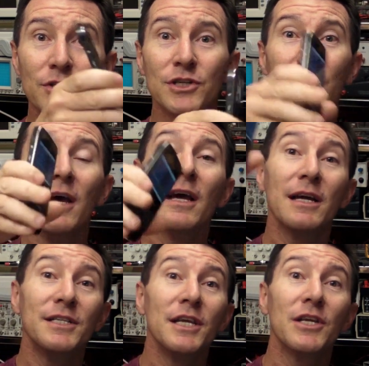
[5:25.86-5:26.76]
would just
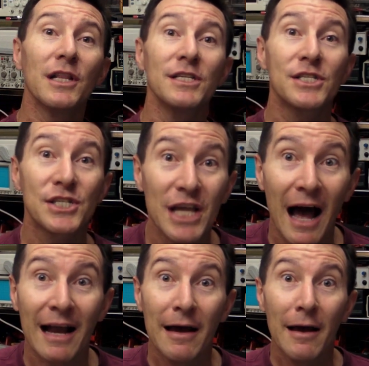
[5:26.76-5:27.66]
continually
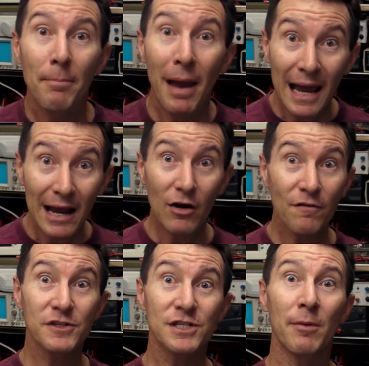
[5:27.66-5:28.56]
suck power
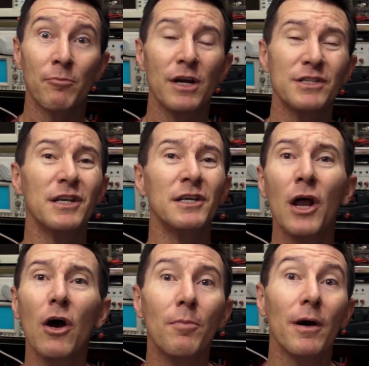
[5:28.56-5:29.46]
for some reason.
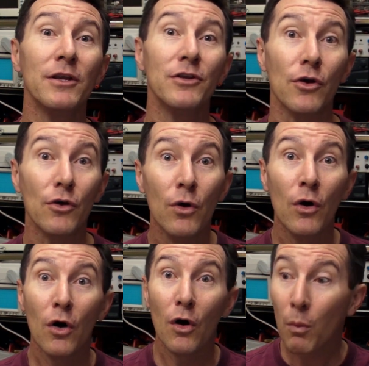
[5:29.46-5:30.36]
Nobody knew
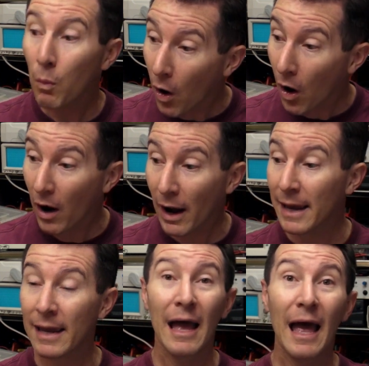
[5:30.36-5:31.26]

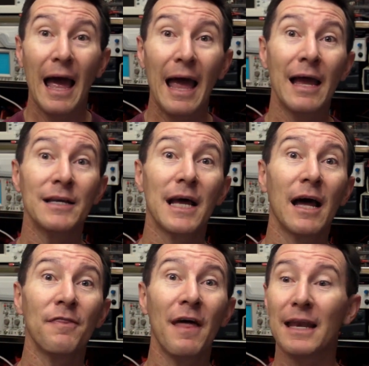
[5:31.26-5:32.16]
why. And
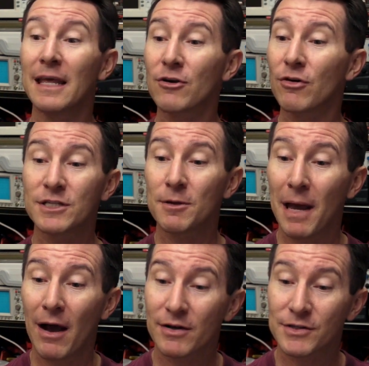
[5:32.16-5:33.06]
that increased the
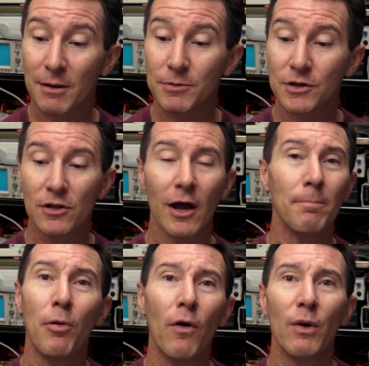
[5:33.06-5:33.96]
power consumption to
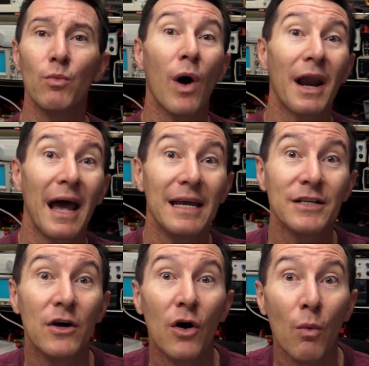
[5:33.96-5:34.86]
like
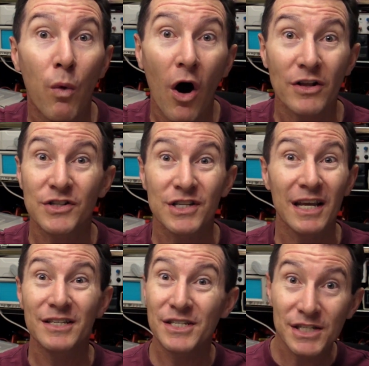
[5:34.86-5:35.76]
0.18 watts
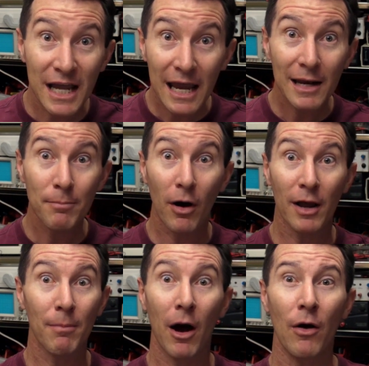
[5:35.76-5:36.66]
in
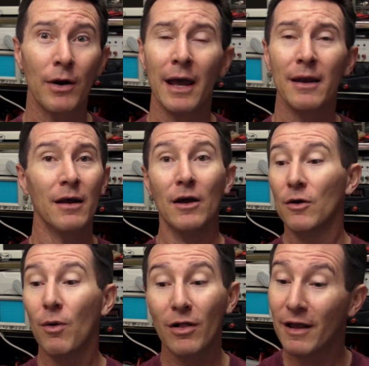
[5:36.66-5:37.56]
standby mode. And
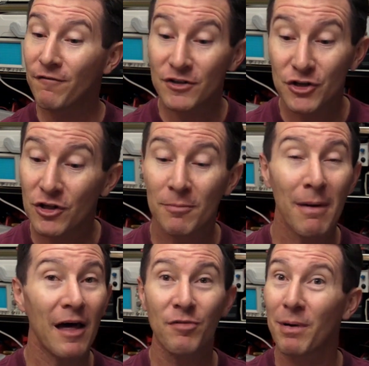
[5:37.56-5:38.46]
well, if you do the
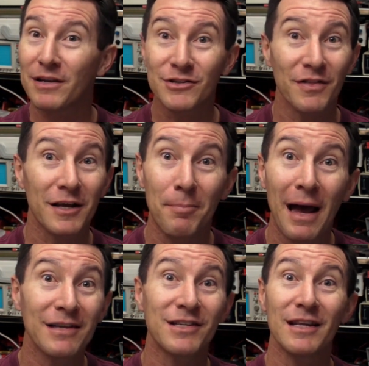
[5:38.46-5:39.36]
math based on the
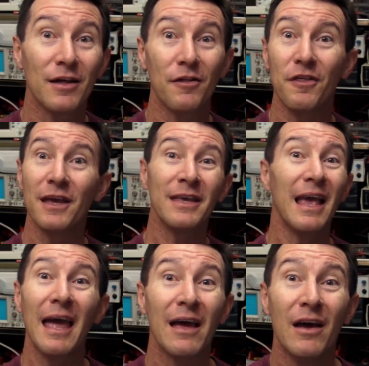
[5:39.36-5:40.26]
capacity of the thing,
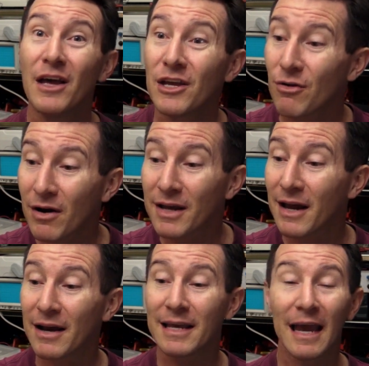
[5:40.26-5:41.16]
yeah, you're only
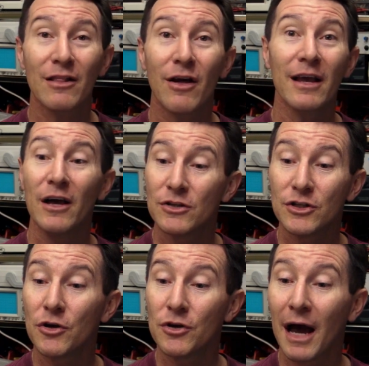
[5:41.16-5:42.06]
going to get like
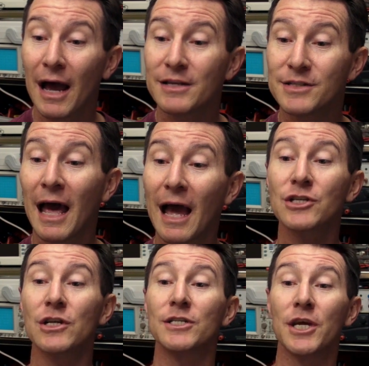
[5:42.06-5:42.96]
2 days. And it
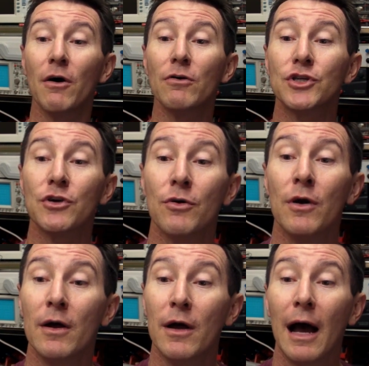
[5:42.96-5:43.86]
actually tells you
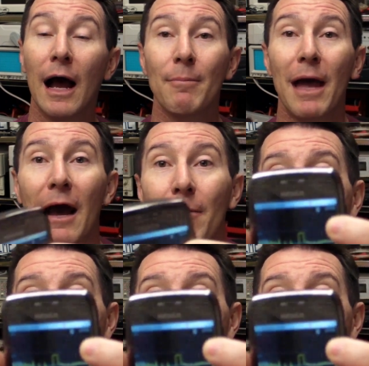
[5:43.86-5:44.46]
how